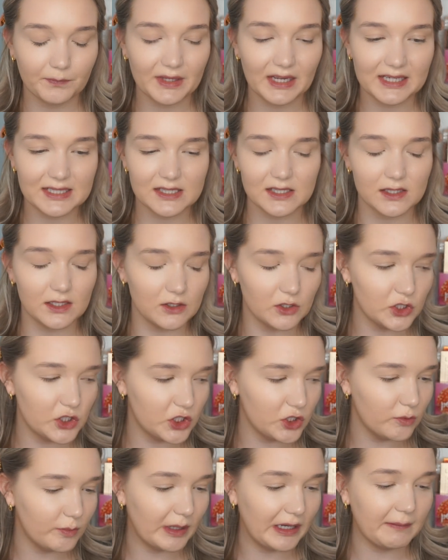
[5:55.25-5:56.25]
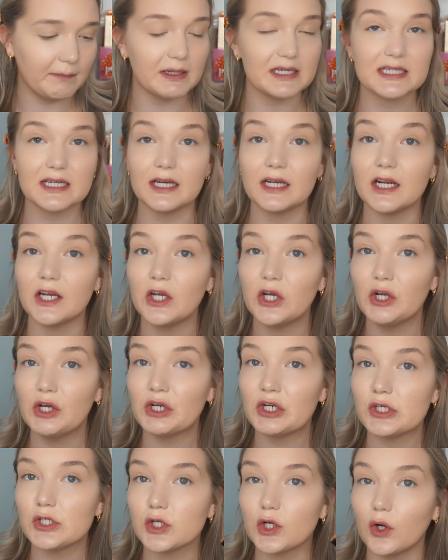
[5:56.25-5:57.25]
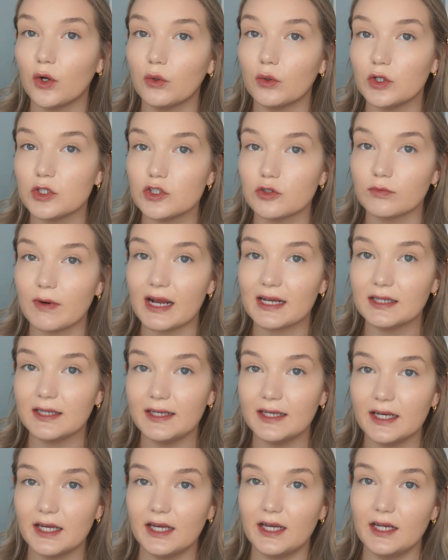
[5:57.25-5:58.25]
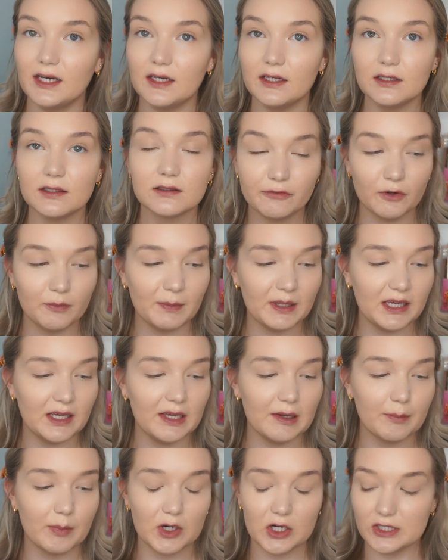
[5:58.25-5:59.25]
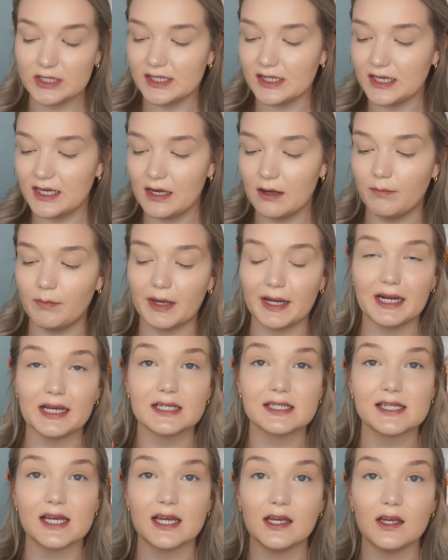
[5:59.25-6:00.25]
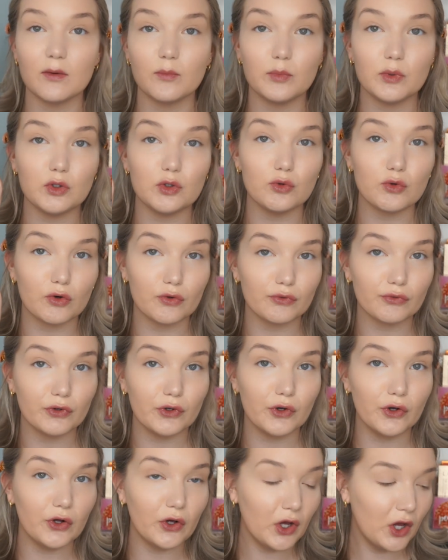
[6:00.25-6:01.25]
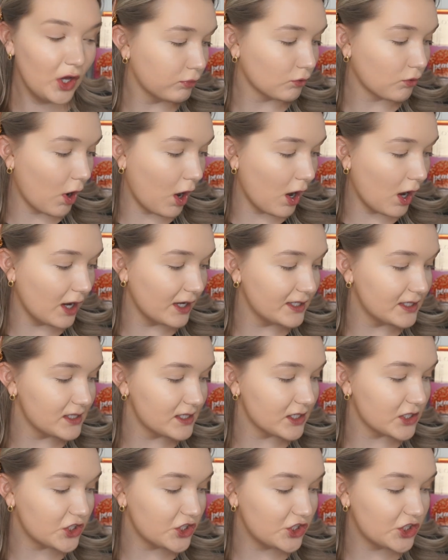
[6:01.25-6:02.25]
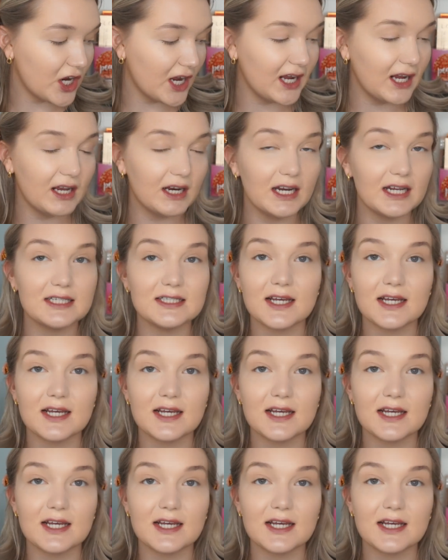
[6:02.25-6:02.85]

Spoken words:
It's a little too pigmented to go directly in for me personally, but it's a beautiful bronze shade. It